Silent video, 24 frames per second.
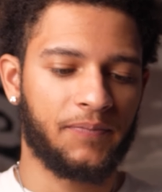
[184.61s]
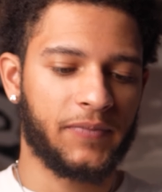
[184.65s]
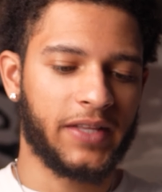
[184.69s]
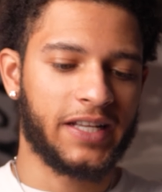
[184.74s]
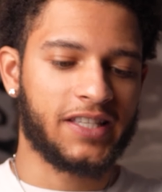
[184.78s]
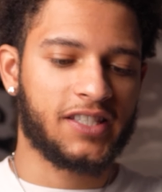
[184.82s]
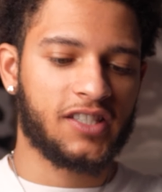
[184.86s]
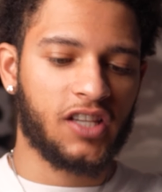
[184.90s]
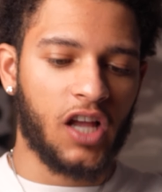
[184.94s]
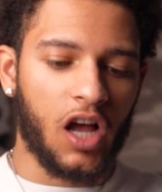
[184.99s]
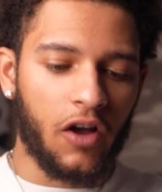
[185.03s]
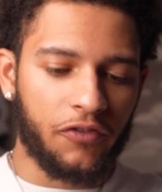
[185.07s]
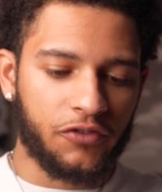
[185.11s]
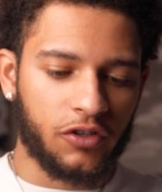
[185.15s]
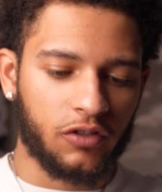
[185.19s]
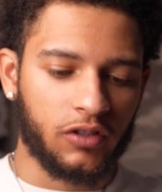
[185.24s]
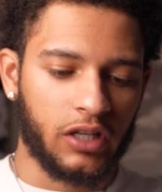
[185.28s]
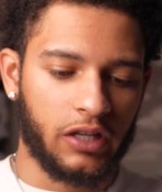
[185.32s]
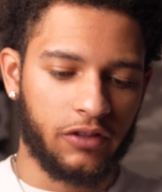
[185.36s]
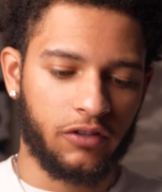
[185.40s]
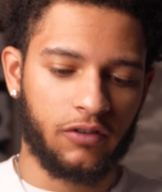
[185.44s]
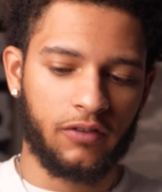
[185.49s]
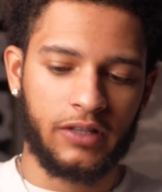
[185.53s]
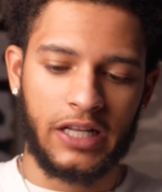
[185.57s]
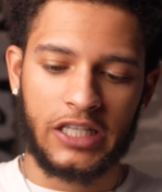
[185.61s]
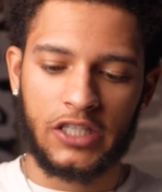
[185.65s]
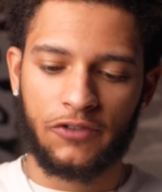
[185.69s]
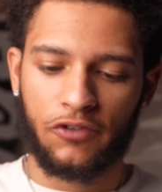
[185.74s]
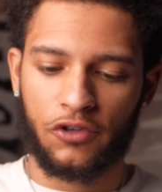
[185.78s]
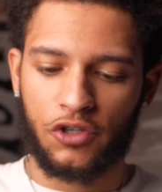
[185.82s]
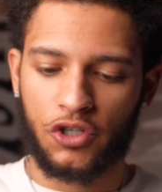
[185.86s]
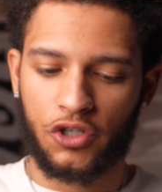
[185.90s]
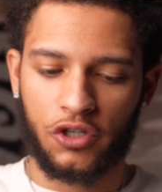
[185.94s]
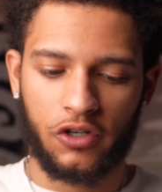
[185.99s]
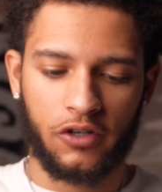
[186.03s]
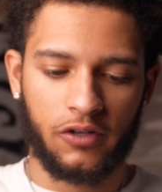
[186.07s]
It's softer leather, that's
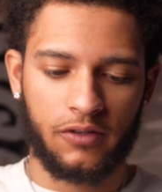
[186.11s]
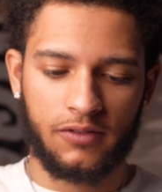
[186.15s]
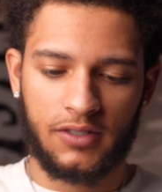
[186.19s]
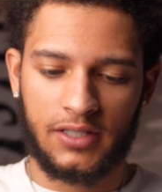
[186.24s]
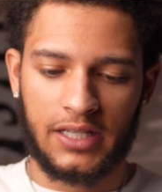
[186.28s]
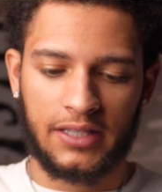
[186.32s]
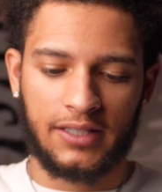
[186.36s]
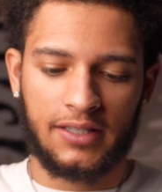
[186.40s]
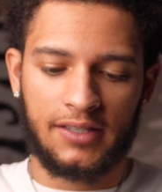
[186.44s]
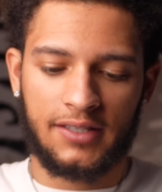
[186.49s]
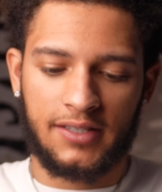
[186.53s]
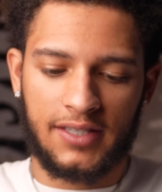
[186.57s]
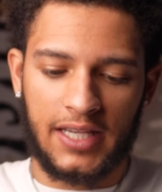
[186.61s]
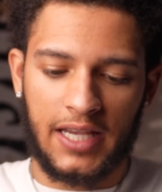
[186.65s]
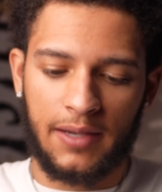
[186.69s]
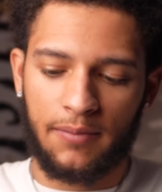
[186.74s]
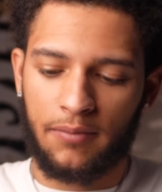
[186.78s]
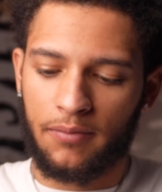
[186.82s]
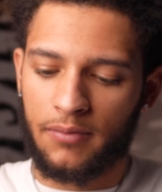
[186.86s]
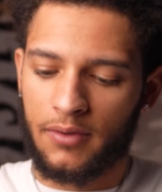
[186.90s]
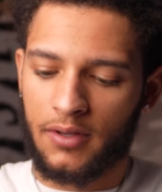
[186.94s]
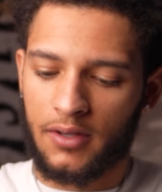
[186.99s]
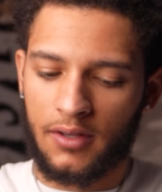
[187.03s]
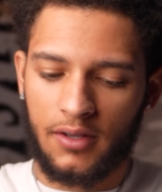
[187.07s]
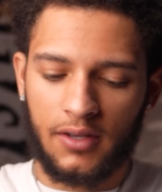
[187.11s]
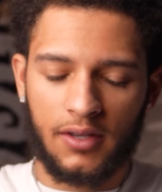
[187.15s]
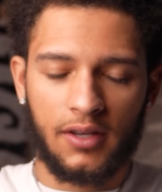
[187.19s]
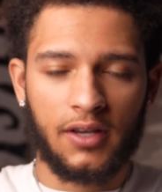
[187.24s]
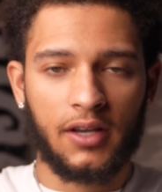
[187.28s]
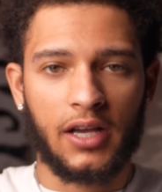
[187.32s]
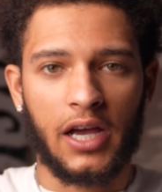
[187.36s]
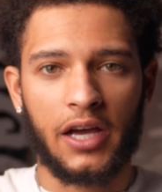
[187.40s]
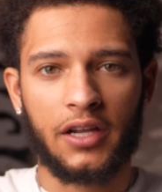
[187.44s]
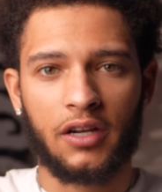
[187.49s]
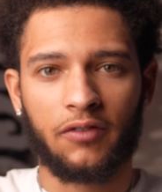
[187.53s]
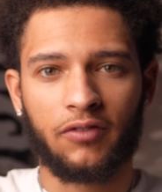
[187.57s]
for sure. It's not the same
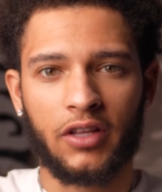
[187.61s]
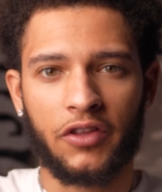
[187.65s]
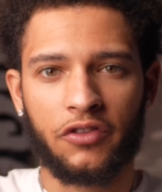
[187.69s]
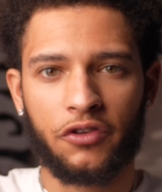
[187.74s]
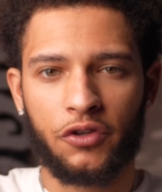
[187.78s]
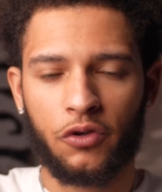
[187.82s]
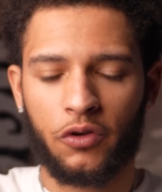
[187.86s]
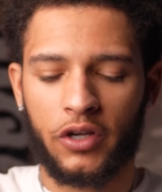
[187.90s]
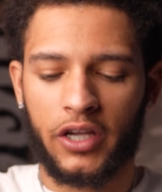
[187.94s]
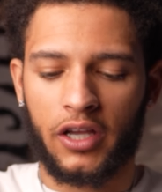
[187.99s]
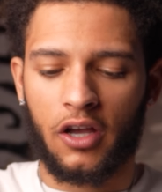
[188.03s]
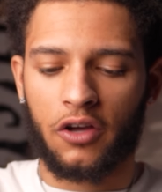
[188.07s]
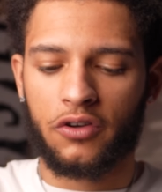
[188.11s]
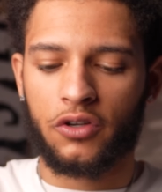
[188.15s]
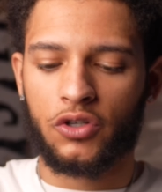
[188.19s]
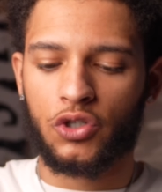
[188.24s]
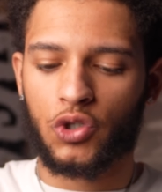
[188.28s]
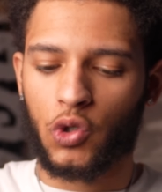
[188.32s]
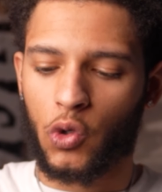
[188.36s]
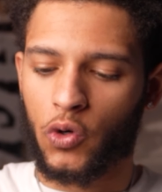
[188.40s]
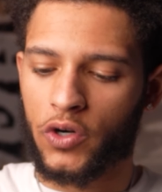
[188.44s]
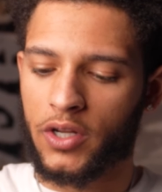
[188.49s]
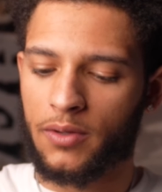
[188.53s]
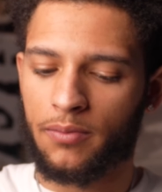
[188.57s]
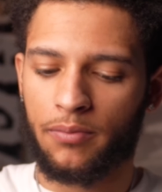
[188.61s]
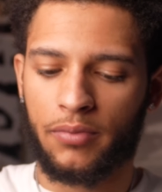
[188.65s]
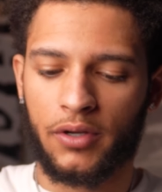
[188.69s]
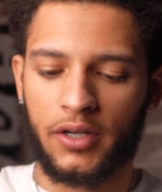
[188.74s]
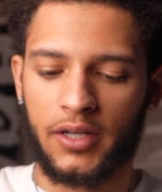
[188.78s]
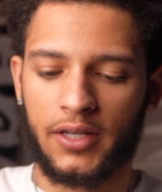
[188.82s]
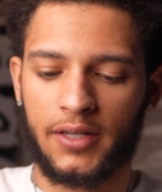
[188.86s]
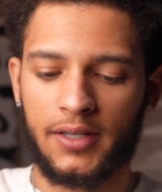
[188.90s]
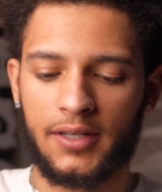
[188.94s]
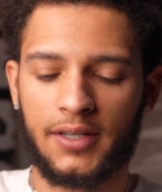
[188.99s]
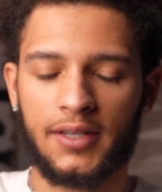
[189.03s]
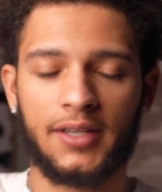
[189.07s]
kind of leather you'll get on a Jordan,
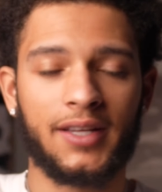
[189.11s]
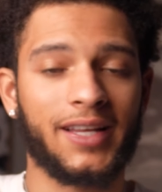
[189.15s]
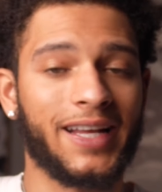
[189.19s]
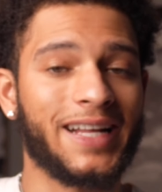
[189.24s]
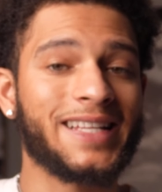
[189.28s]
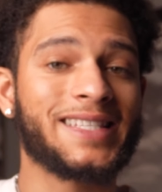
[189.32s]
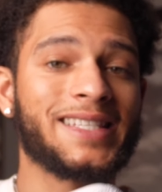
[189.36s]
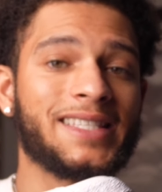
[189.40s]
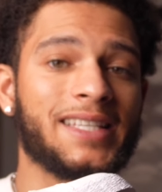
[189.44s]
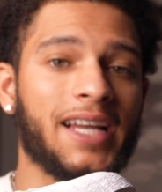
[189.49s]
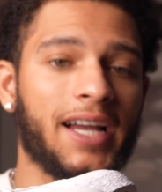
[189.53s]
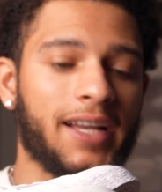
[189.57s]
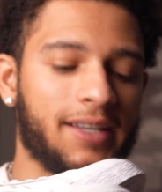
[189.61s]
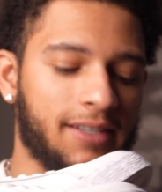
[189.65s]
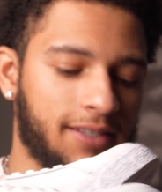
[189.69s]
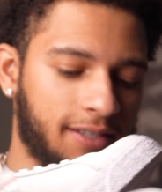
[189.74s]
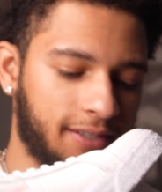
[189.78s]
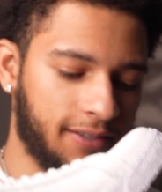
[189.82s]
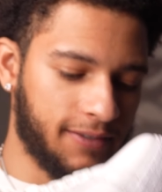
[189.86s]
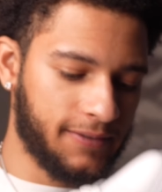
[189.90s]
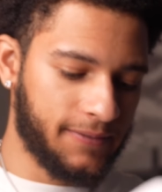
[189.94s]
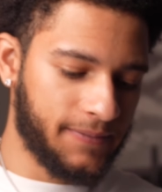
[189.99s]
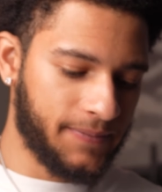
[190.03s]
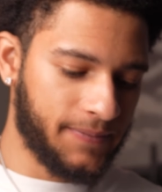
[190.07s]
but it's nice.